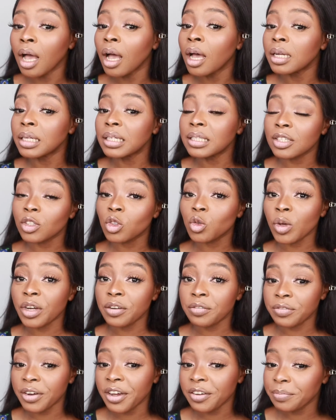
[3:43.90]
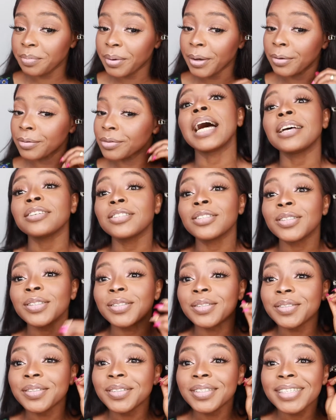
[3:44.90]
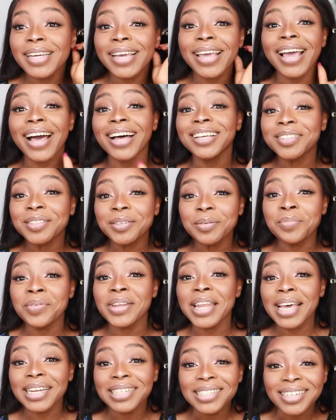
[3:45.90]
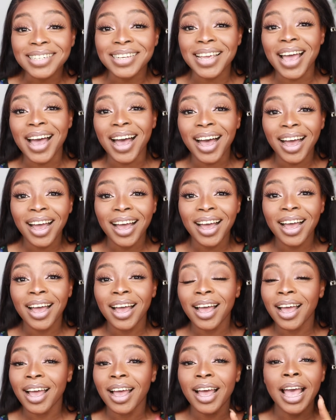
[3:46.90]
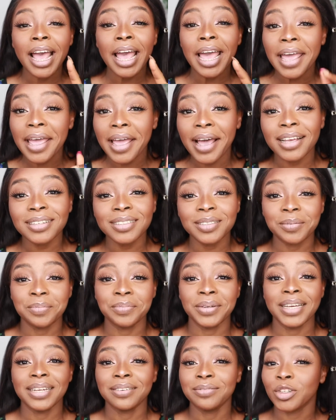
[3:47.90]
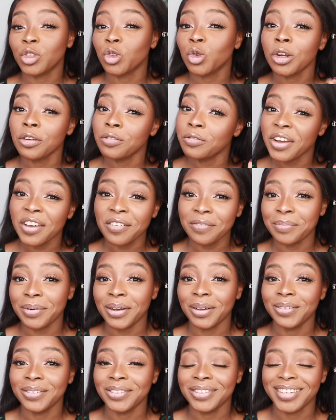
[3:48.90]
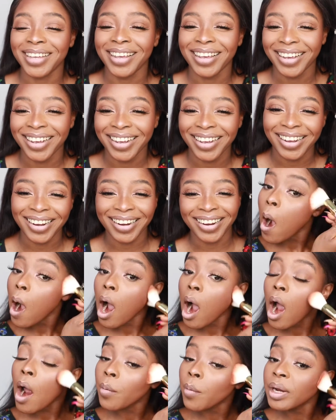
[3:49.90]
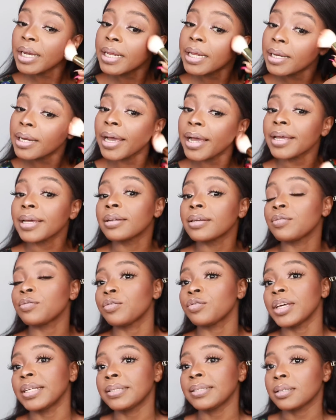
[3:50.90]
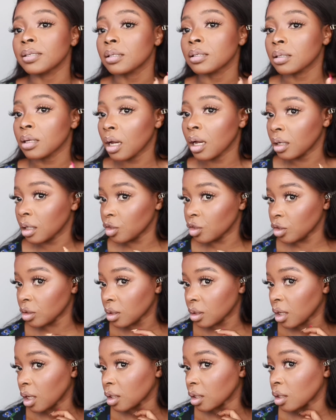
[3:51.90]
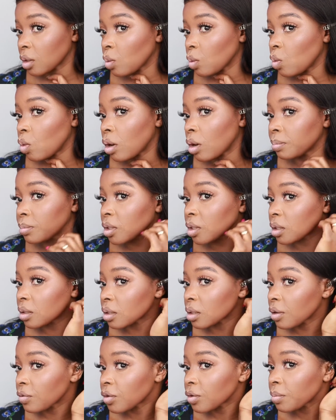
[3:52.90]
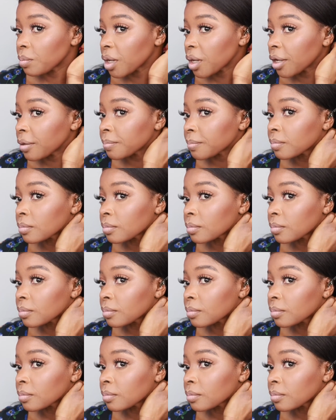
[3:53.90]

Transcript: This is £25. It has to blend, yeah? It has to blend for £25. I really like the Fenty side. I just like the warmth it's giving me.